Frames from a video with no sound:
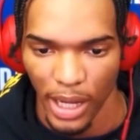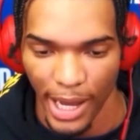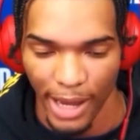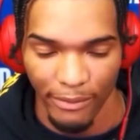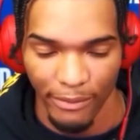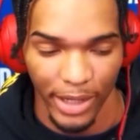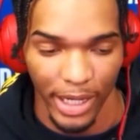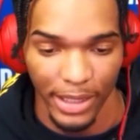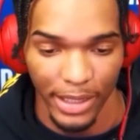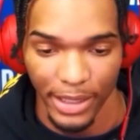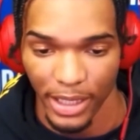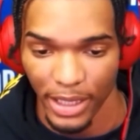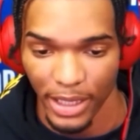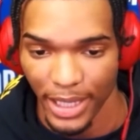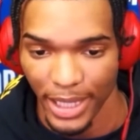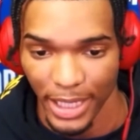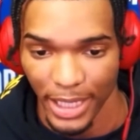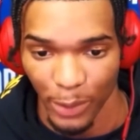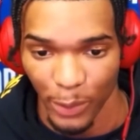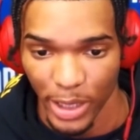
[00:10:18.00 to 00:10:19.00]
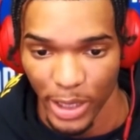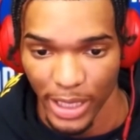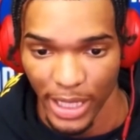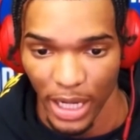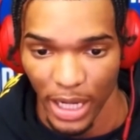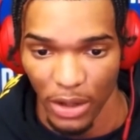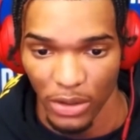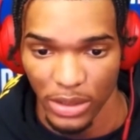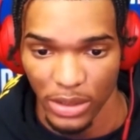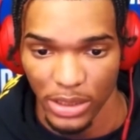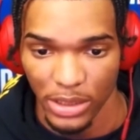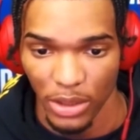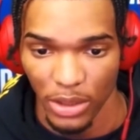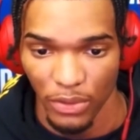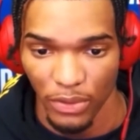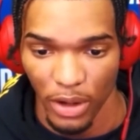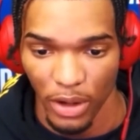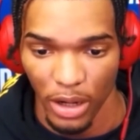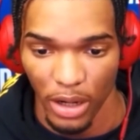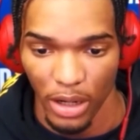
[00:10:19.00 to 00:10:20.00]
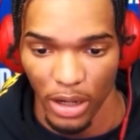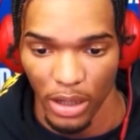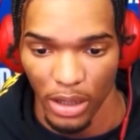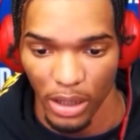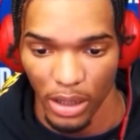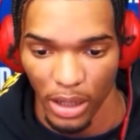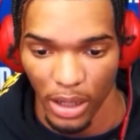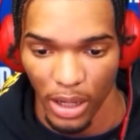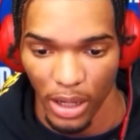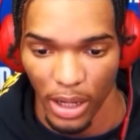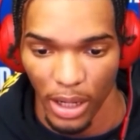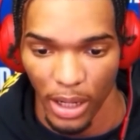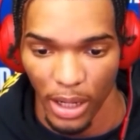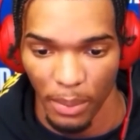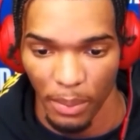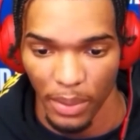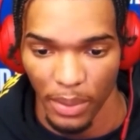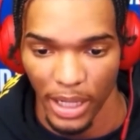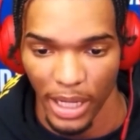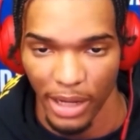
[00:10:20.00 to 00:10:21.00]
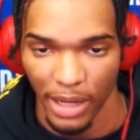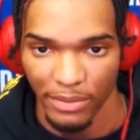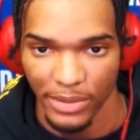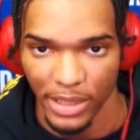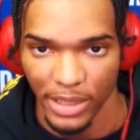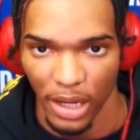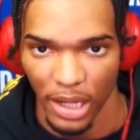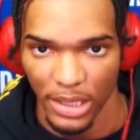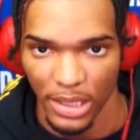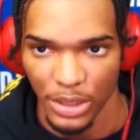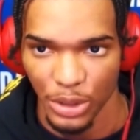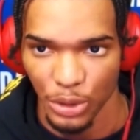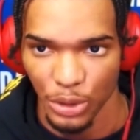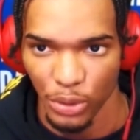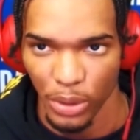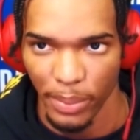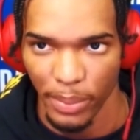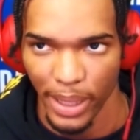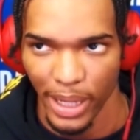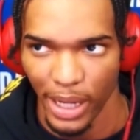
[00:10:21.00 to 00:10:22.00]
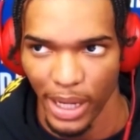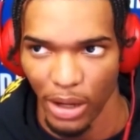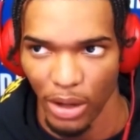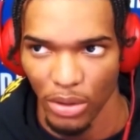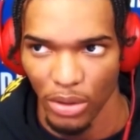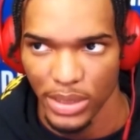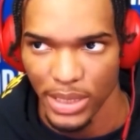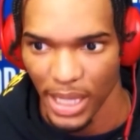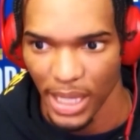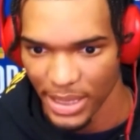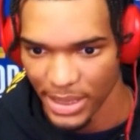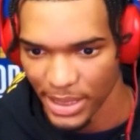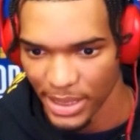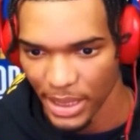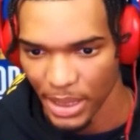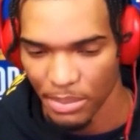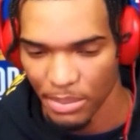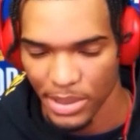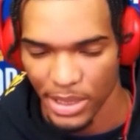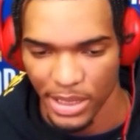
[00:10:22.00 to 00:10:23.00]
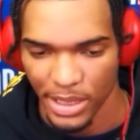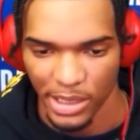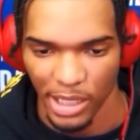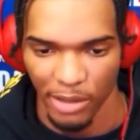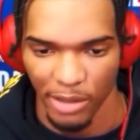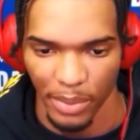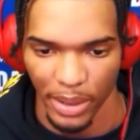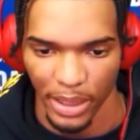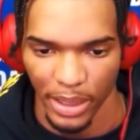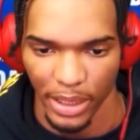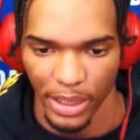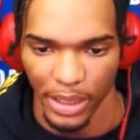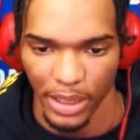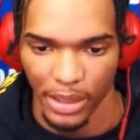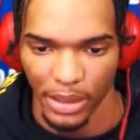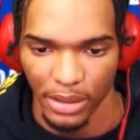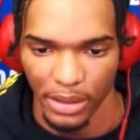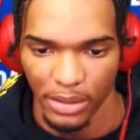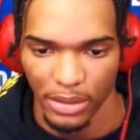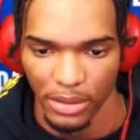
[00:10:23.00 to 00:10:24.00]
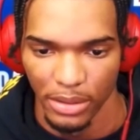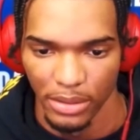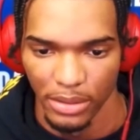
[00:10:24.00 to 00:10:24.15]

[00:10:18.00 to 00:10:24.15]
I've not done any workouts so far, but I've talked to about 10 teams since I've been here.